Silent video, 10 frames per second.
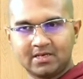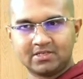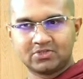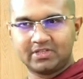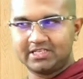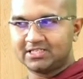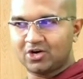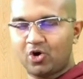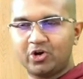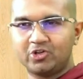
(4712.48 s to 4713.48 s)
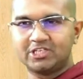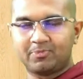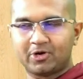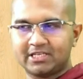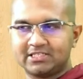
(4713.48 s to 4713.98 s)
So this according to this
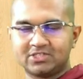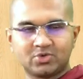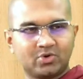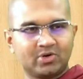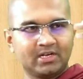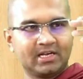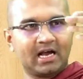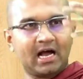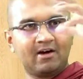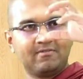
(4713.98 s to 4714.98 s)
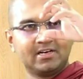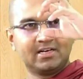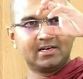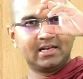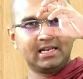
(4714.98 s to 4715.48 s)
potency. So
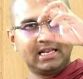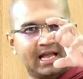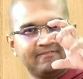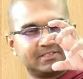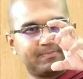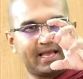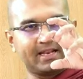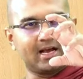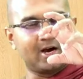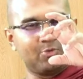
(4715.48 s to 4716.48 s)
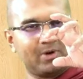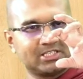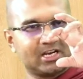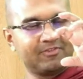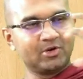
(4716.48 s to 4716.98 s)
our lifespan, how
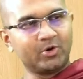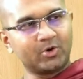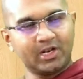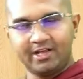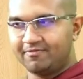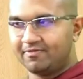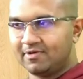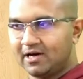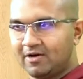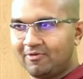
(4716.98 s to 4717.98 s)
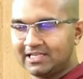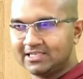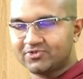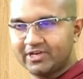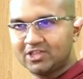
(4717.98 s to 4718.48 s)
much are we going to live what is
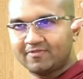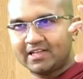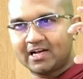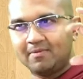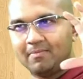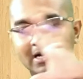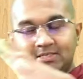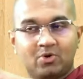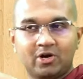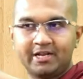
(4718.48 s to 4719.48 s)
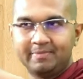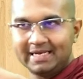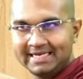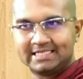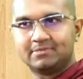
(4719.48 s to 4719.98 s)
the strength of the karma is already
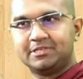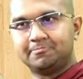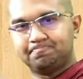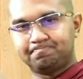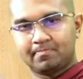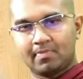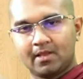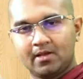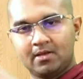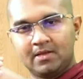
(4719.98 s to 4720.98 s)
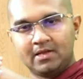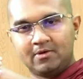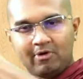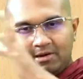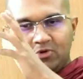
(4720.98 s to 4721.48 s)
been determined.
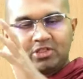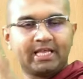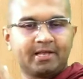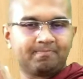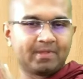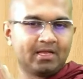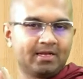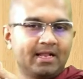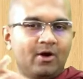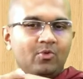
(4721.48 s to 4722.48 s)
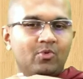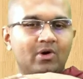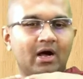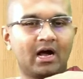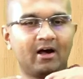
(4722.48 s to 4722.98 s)
One more thing. Now,
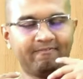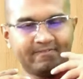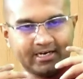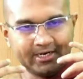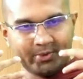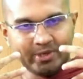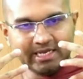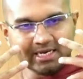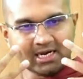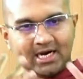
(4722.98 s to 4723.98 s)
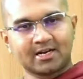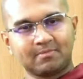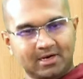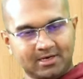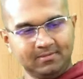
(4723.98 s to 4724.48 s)
after doing a
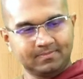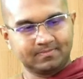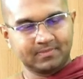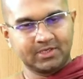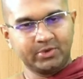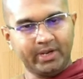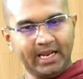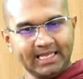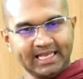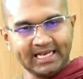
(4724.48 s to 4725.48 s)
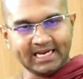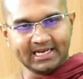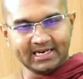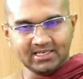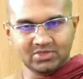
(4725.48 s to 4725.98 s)
karma, you can
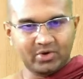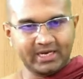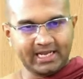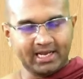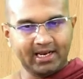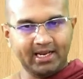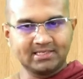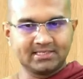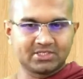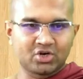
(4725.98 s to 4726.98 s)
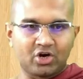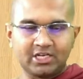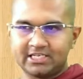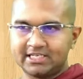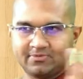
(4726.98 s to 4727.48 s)
increase or decrease its
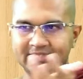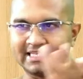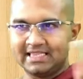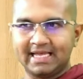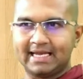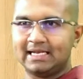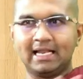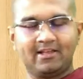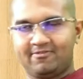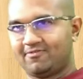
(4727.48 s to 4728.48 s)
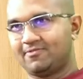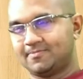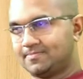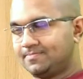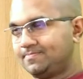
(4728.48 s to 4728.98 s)
quality within that life
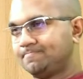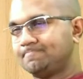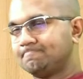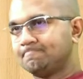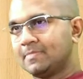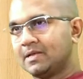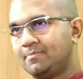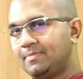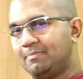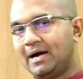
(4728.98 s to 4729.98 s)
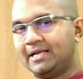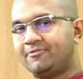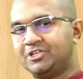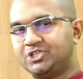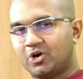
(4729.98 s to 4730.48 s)
by
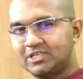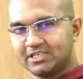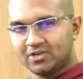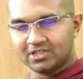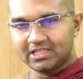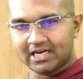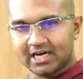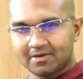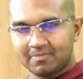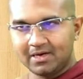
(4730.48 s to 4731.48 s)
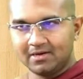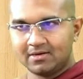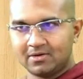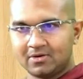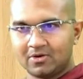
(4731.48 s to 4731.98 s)
rejoicing on the karma
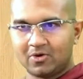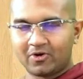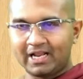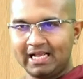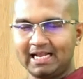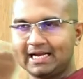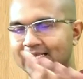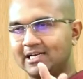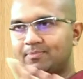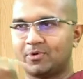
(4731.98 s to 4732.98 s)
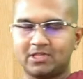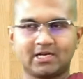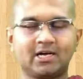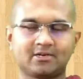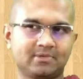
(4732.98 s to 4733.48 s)
or regretting upon
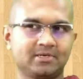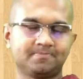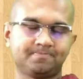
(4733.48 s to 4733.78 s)
the karma.